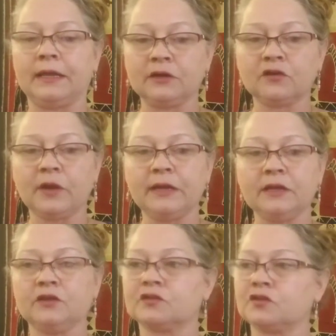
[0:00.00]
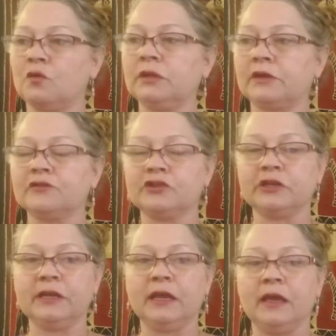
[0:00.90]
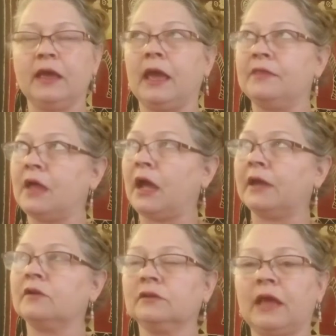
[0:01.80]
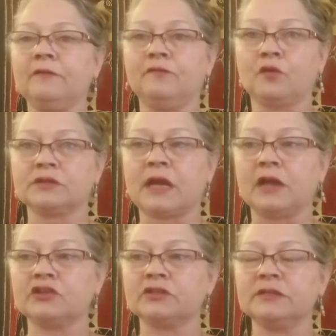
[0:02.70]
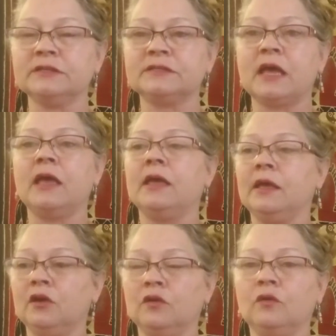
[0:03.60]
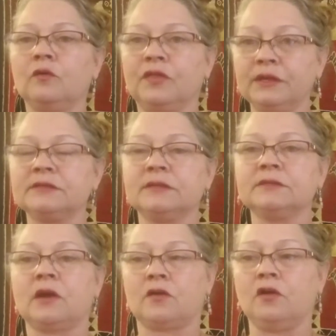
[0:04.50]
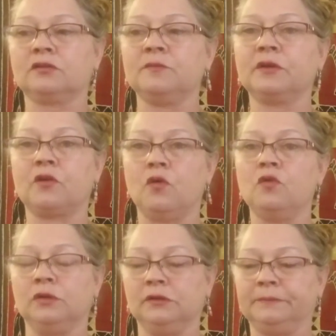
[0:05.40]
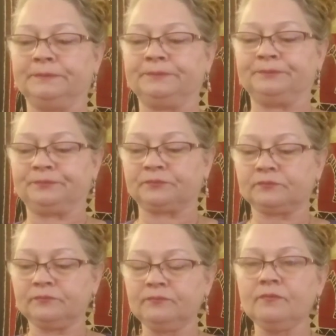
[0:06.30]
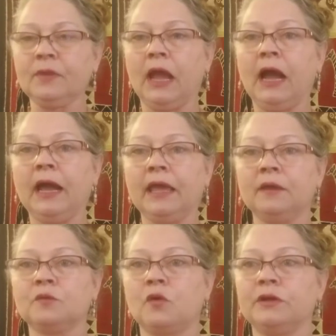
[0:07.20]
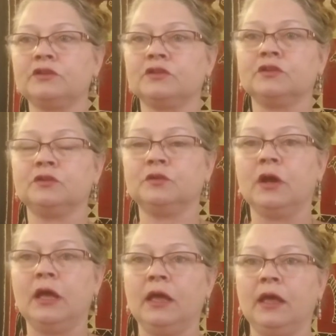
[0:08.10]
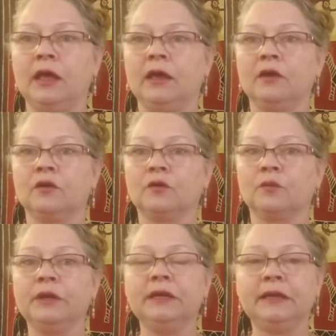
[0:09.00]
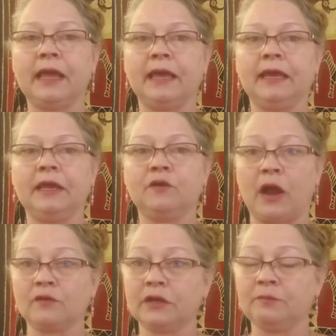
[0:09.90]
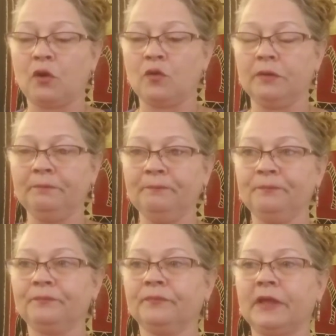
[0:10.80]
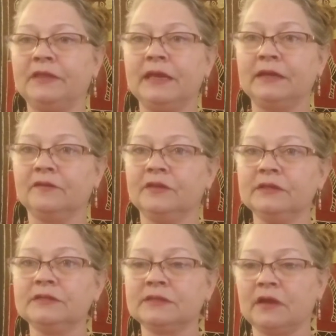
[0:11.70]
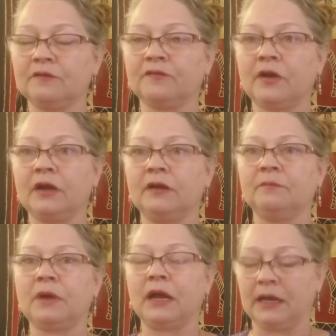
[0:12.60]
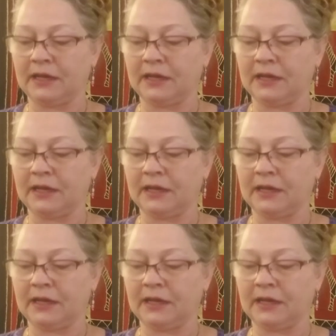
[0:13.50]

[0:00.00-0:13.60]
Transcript: Integrating your soul energy and the higher life force consciousness. This is our ultimate goal. I am going to read a grounding poem at the end of this from